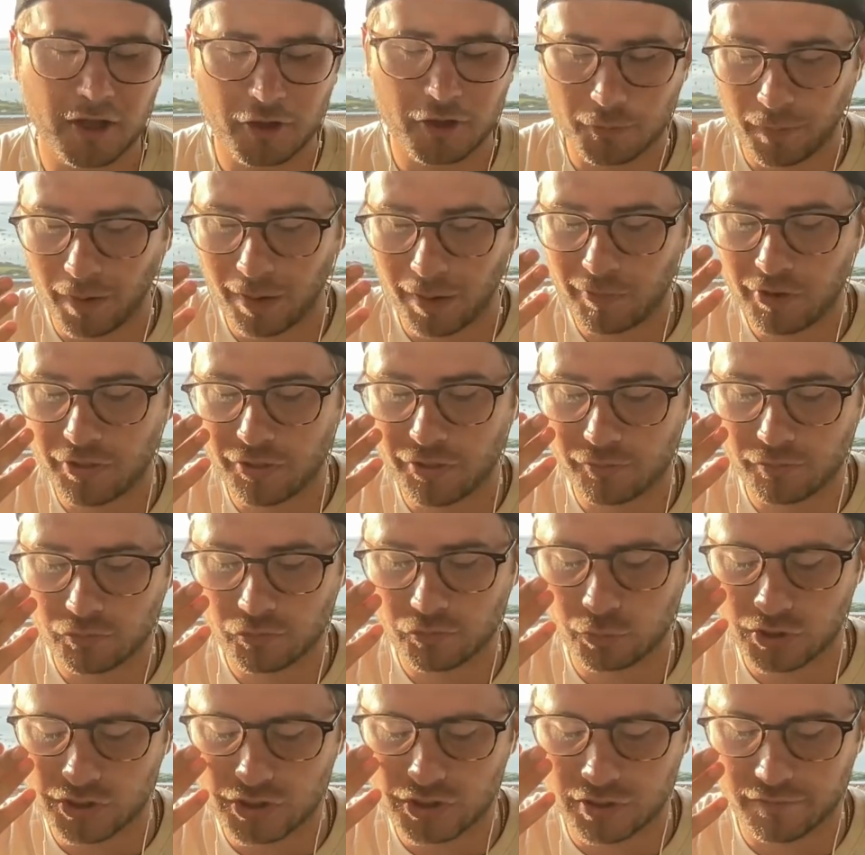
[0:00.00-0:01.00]
I could probably
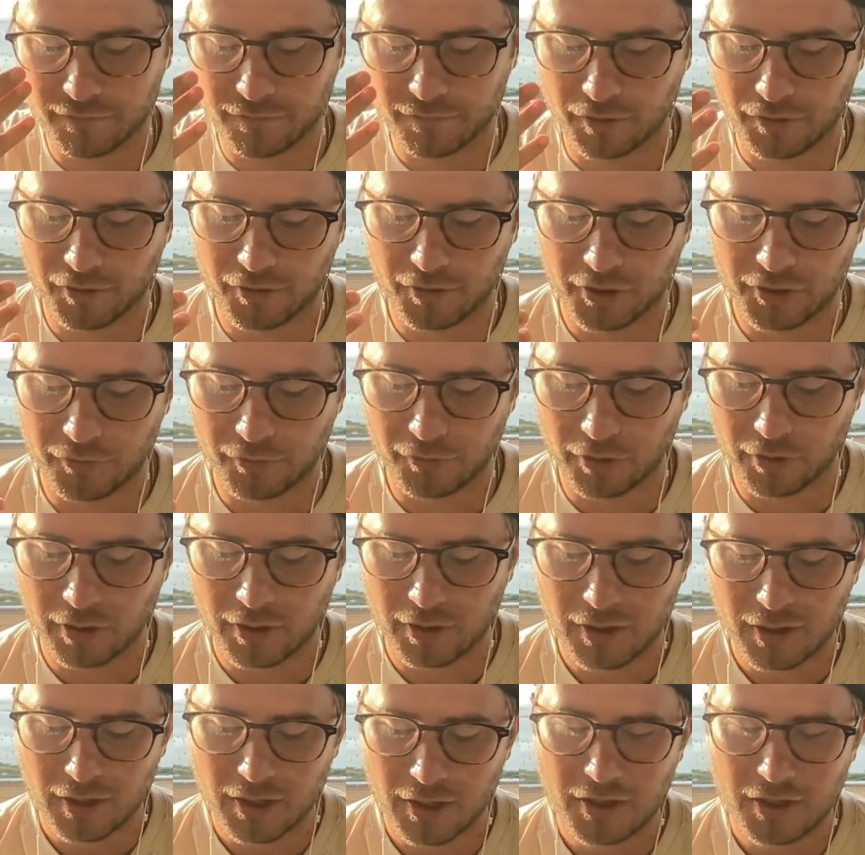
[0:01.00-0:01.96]
switch it in for Thunderer.